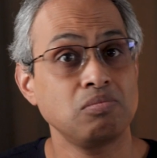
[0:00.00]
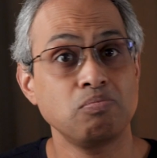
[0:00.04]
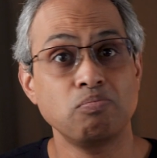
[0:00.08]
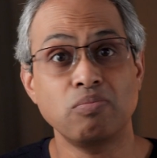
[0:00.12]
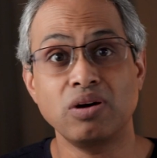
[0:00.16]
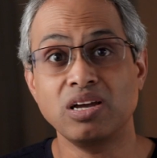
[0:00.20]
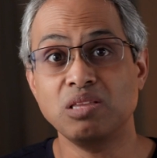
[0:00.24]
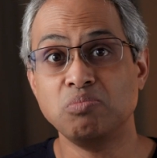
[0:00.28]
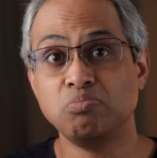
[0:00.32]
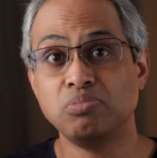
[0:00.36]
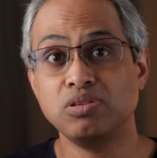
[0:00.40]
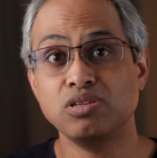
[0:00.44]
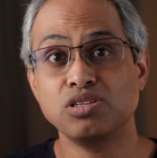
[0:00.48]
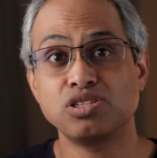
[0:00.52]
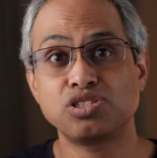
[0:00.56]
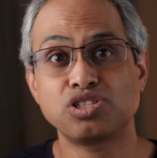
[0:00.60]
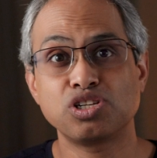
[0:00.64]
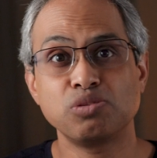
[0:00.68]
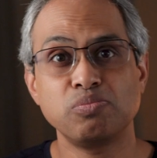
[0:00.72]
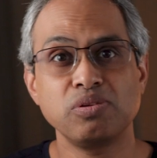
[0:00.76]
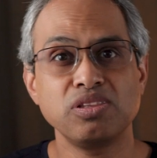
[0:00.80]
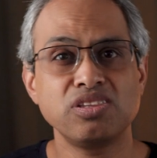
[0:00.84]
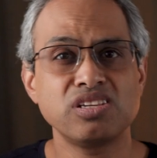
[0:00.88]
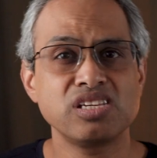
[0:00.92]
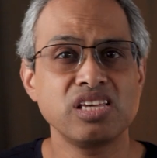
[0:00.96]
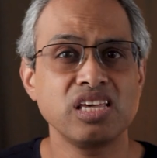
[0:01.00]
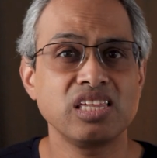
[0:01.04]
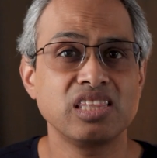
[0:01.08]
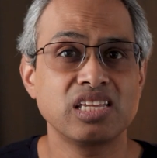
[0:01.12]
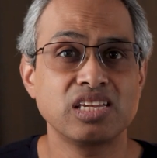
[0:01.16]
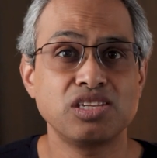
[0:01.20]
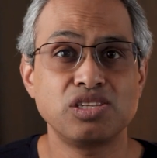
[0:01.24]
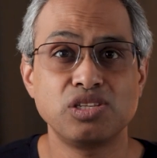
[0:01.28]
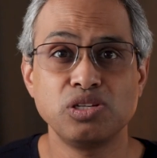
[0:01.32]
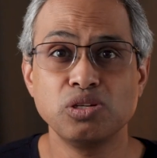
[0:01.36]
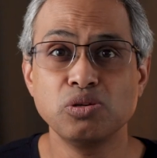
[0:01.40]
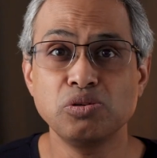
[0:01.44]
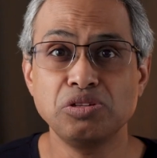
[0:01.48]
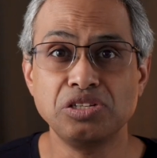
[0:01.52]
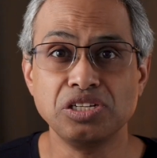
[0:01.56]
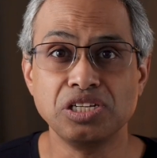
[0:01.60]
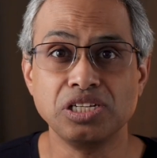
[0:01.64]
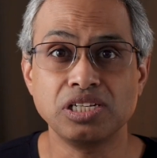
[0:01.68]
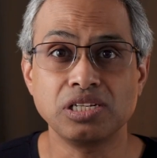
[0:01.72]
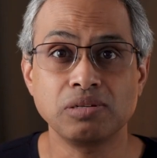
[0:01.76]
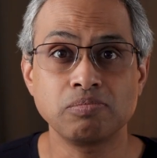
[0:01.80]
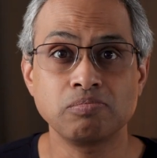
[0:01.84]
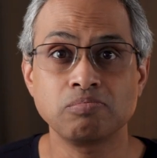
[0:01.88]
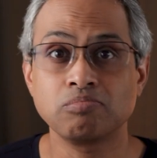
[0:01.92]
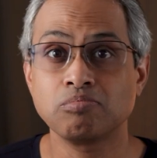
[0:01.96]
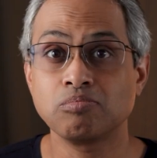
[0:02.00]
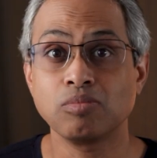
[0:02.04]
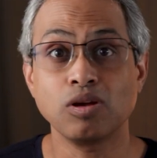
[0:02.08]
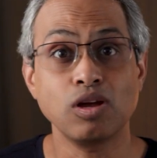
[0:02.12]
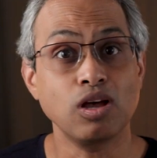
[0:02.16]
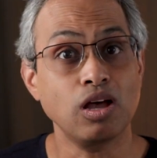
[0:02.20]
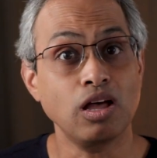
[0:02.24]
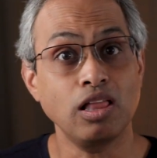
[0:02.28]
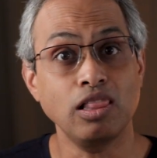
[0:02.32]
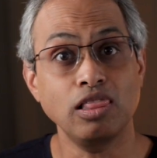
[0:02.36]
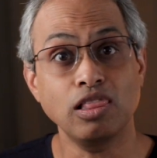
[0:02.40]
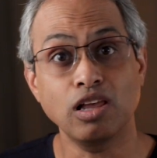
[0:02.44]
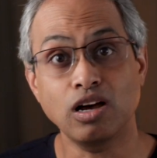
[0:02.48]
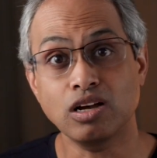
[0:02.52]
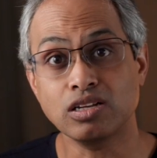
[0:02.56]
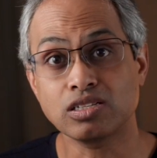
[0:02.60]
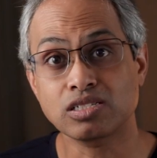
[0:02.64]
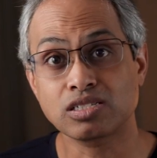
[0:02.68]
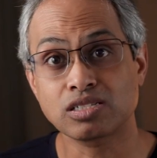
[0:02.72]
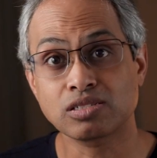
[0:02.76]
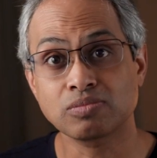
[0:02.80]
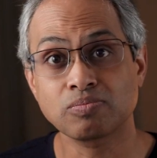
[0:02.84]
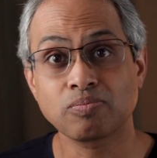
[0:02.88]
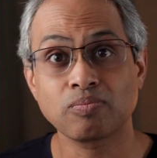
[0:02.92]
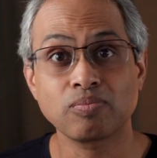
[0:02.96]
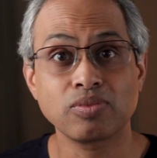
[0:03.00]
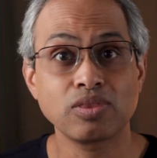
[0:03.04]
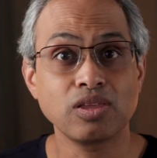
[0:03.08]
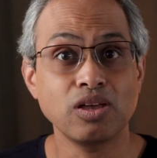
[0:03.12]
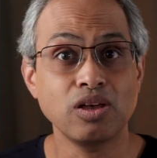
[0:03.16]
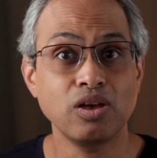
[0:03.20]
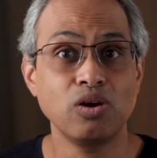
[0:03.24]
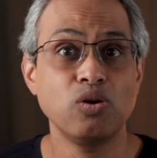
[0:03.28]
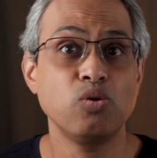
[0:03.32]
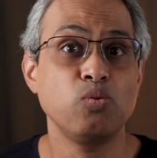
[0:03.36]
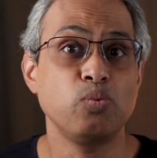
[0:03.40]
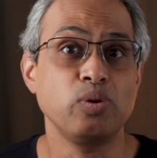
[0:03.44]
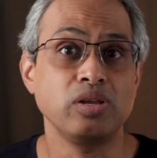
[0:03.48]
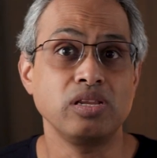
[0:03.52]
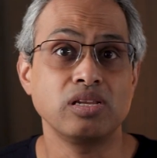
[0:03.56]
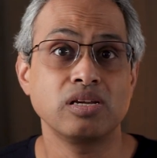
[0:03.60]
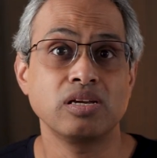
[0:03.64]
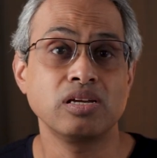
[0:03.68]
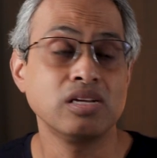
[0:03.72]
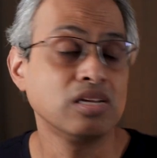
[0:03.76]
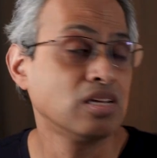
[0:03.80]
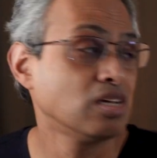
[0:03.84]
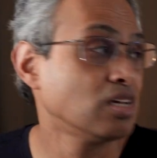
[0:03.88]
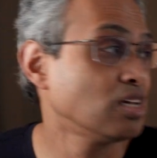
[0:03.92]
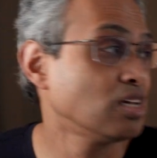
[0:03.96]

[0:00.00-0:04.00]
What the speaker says: Might be a stupid thing that you did, a loss, a win.